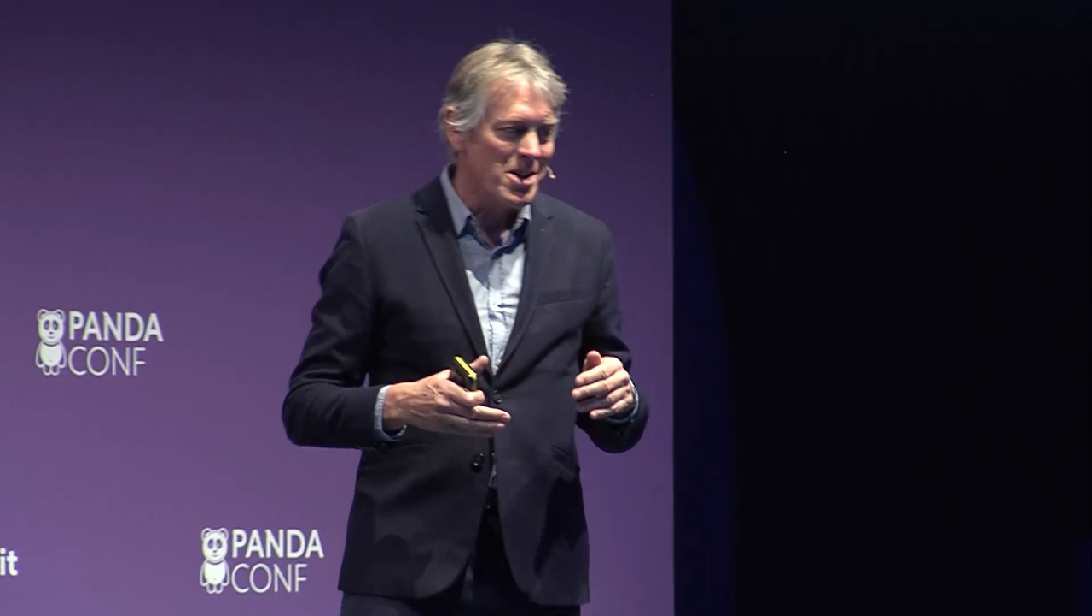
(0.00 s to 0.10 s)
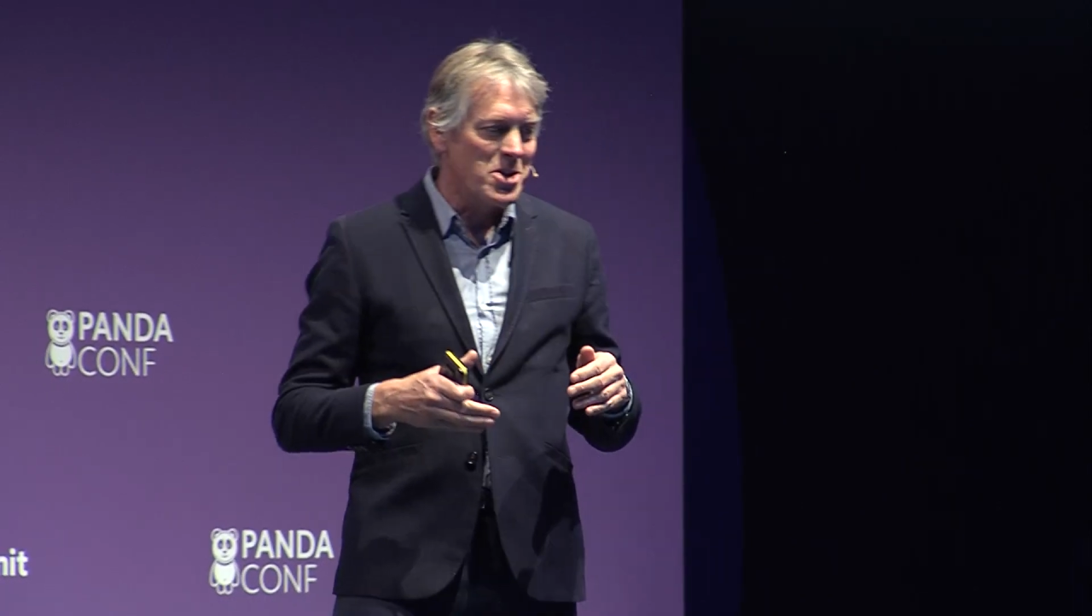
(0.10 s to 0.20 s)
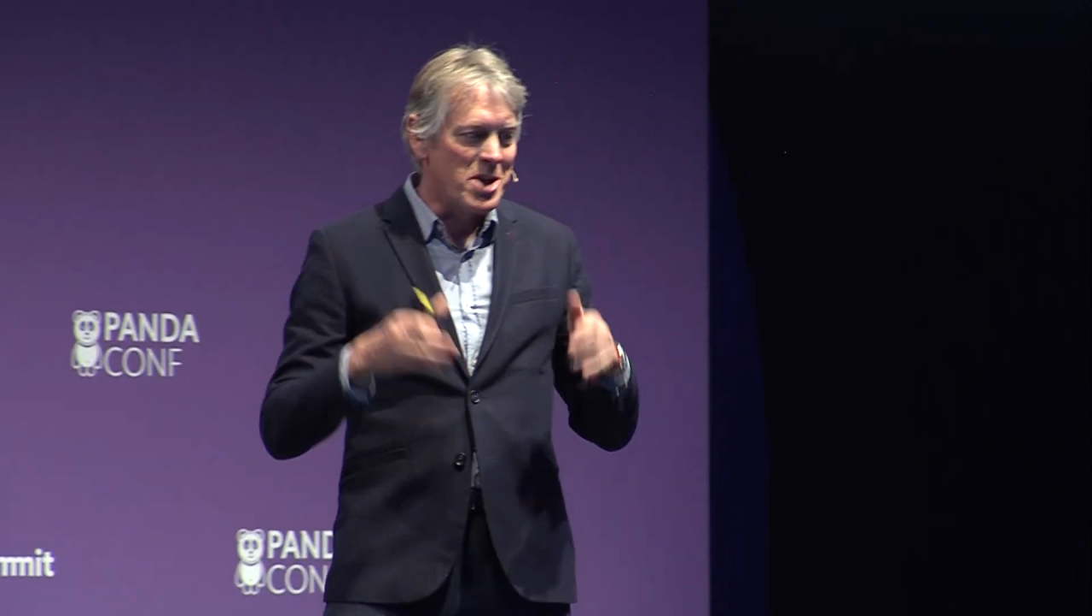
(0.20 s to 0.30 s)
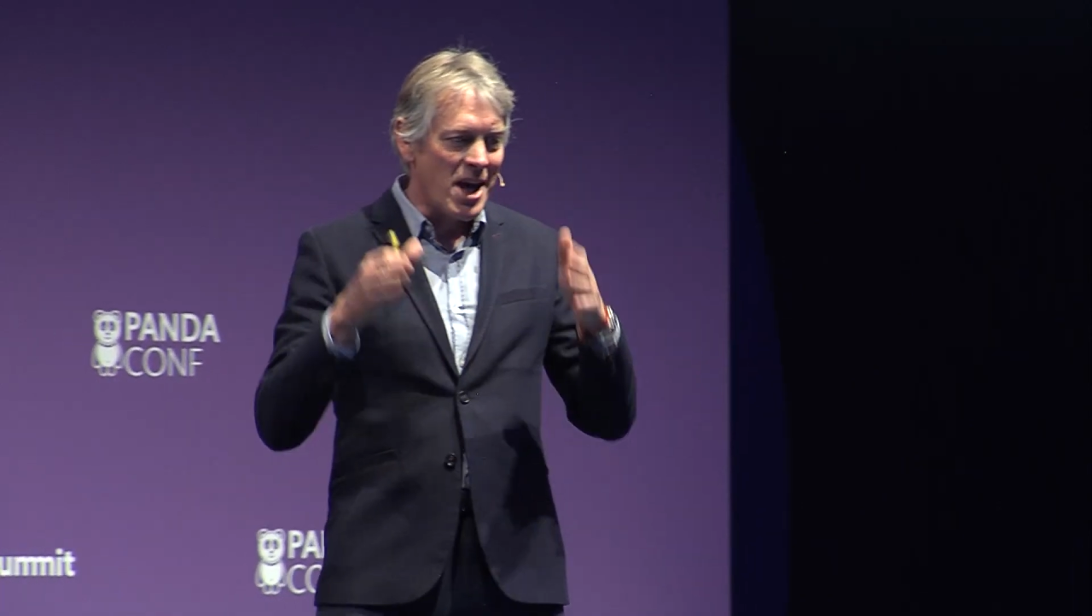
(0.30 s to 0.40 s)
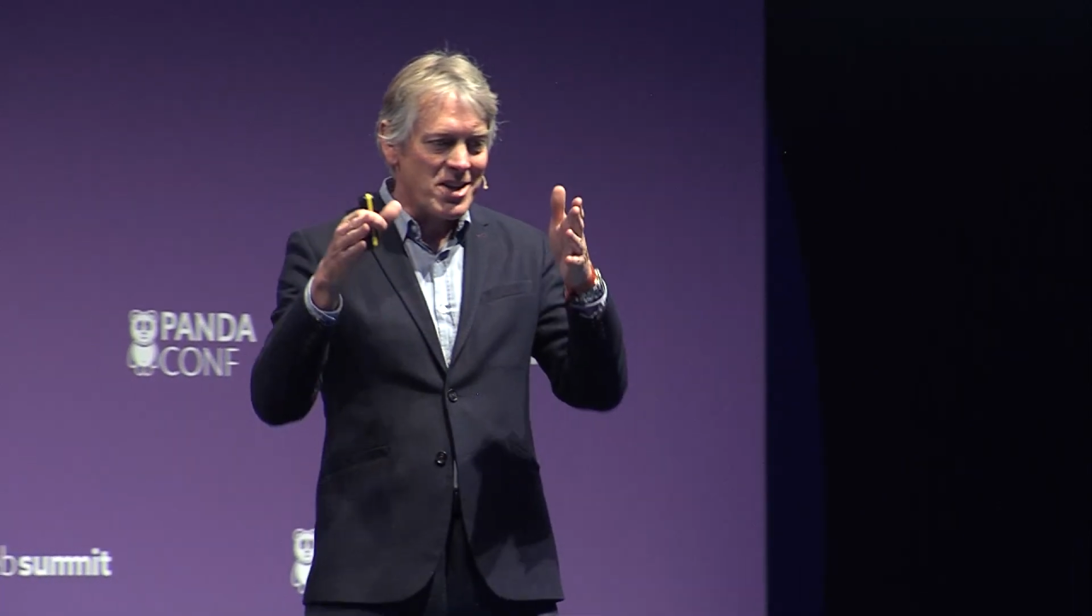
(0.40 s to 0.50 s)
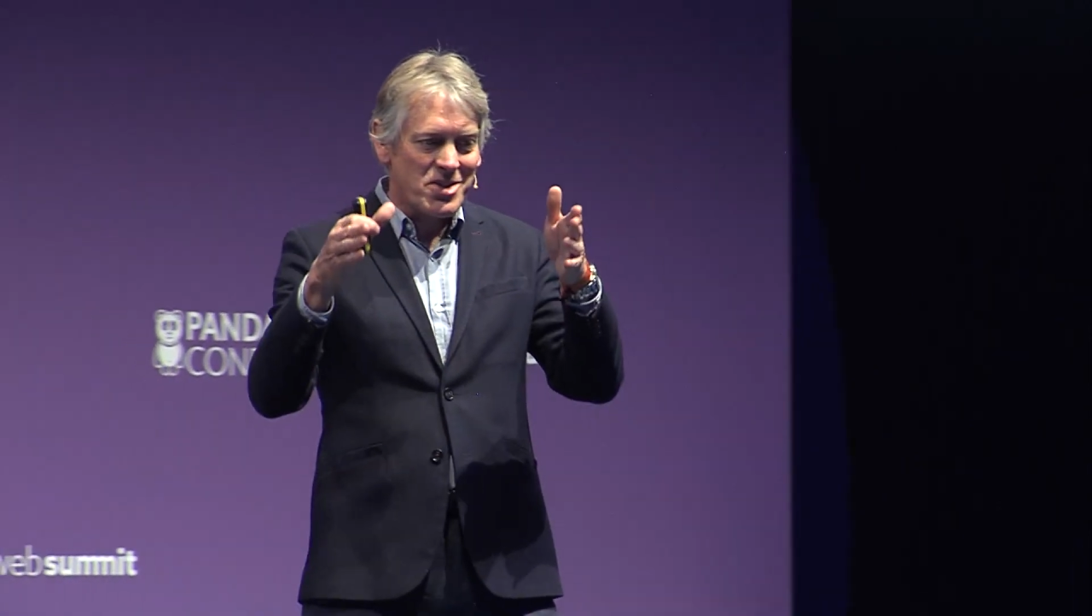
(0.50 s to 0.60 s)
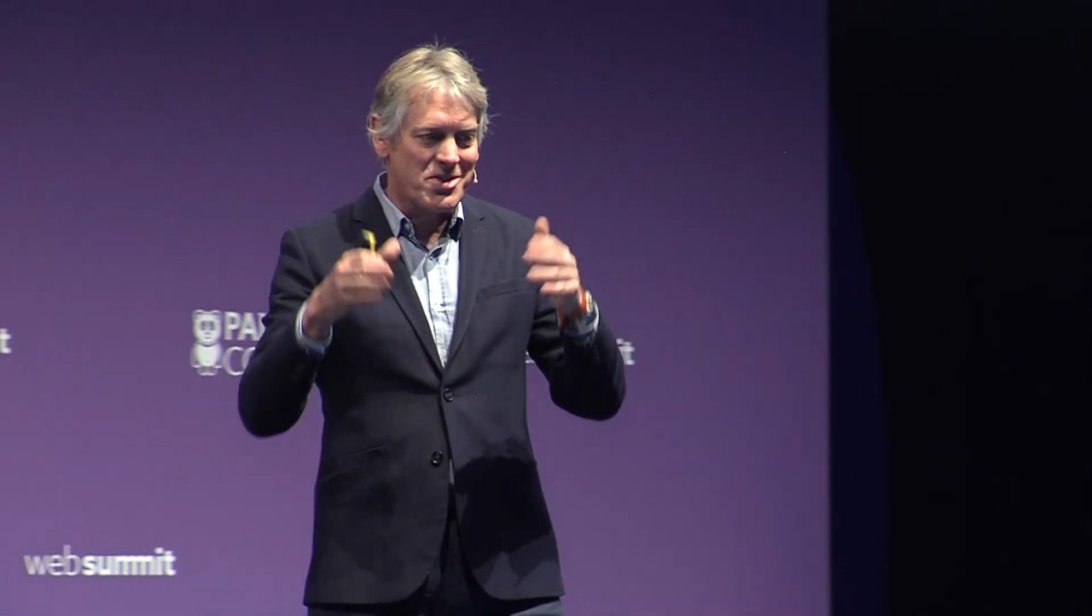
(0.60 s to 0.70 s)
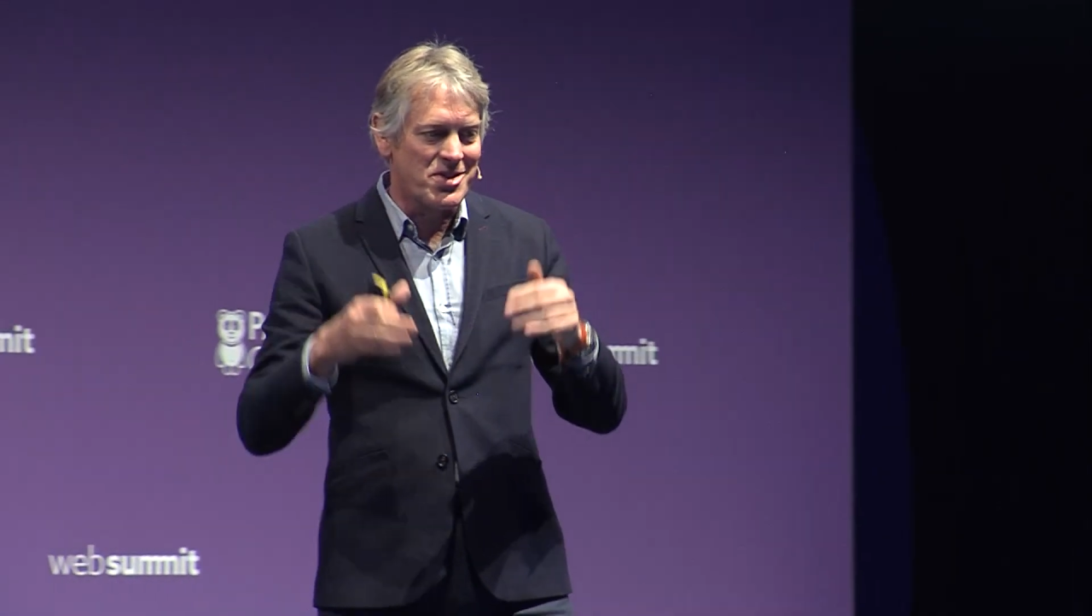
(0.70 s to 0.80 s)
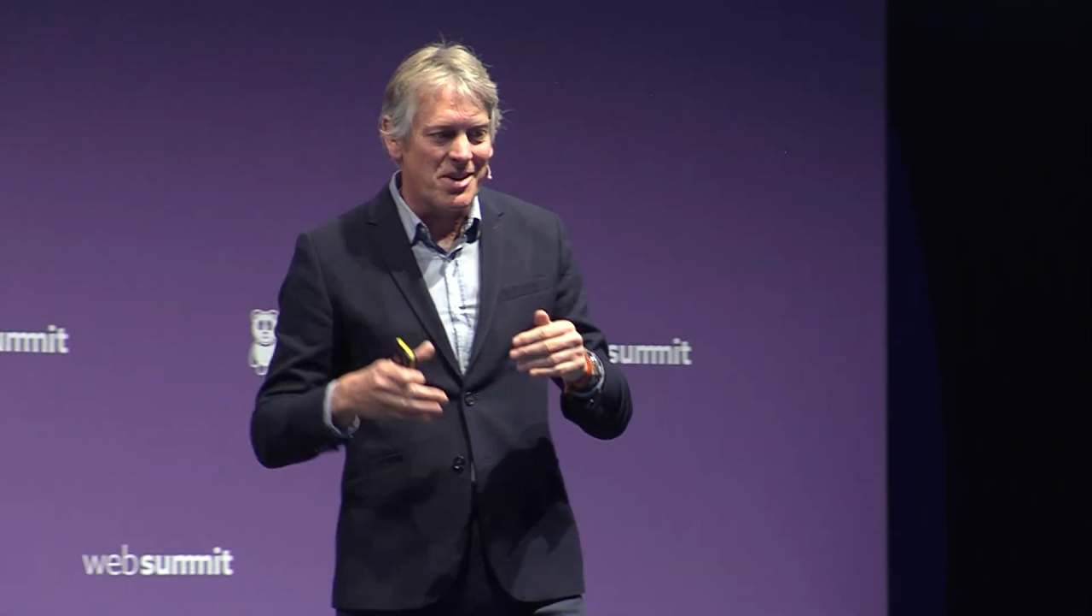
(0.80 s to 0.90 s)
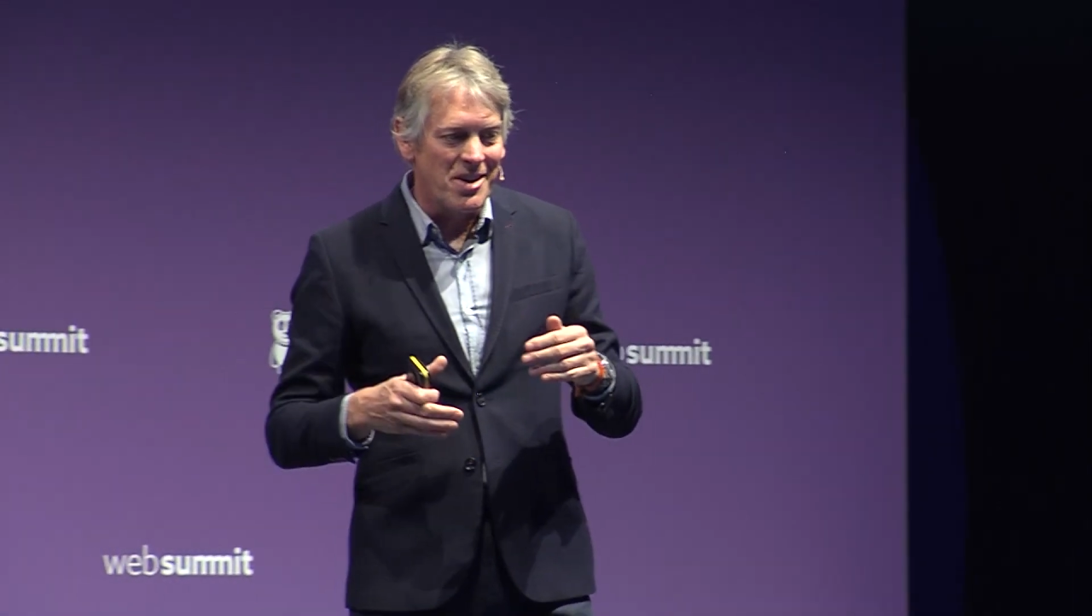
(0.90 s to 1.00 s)

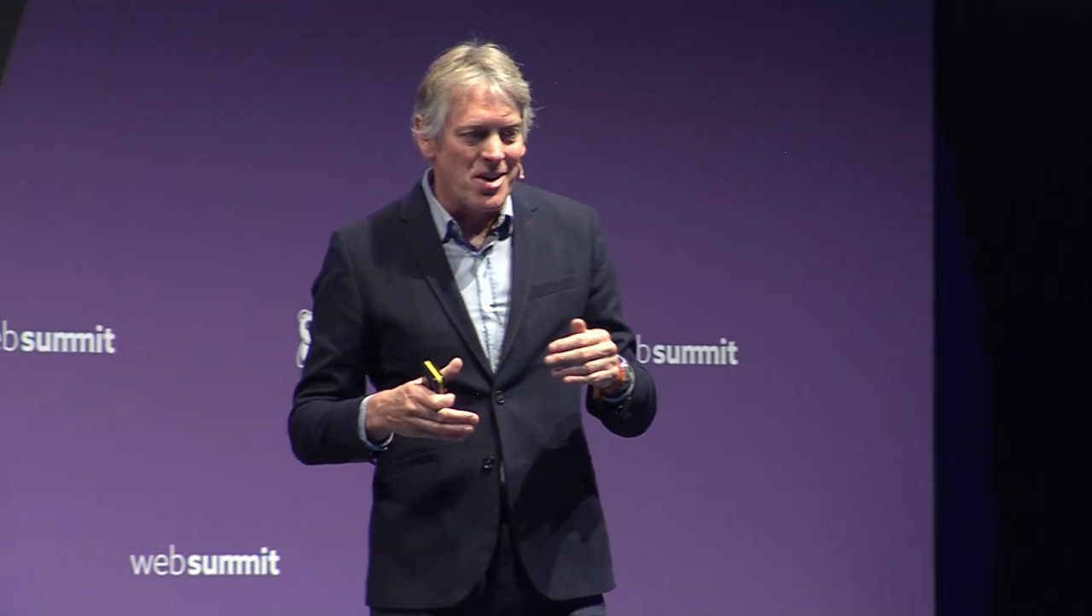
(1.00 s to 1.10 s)
texts